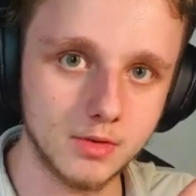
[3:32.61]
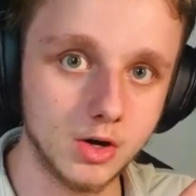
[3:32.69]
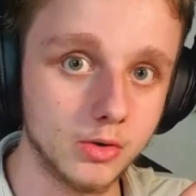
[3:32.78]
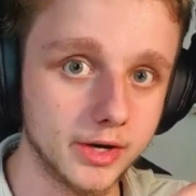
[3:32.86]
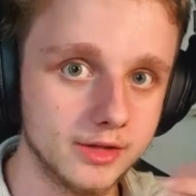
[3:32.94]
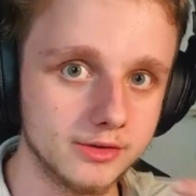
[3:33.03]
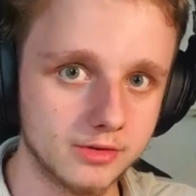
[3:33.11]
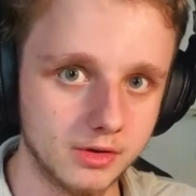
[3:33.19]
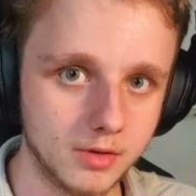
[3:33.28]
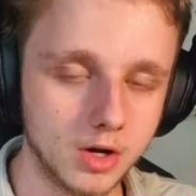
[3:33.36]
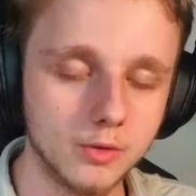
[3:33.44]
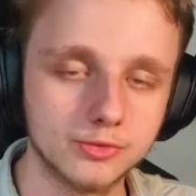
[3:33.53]
on
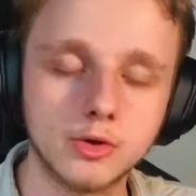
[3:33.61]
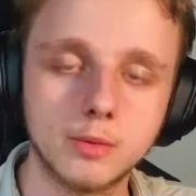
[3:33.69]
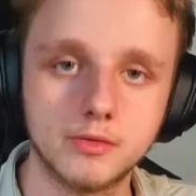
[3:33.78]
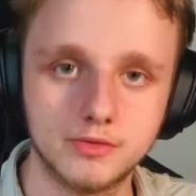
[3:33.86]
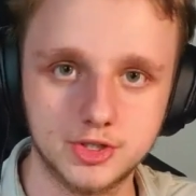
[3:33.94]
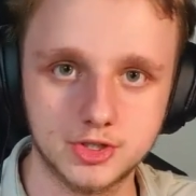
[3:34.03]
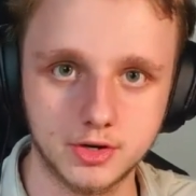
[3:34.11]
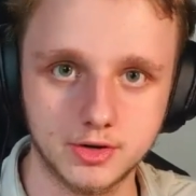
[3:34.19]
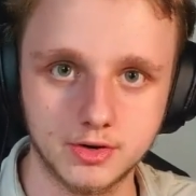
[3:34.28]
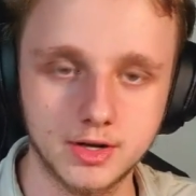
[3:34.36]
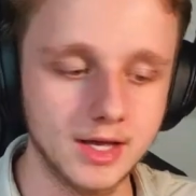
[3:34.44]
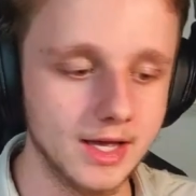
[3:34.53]
top of each other,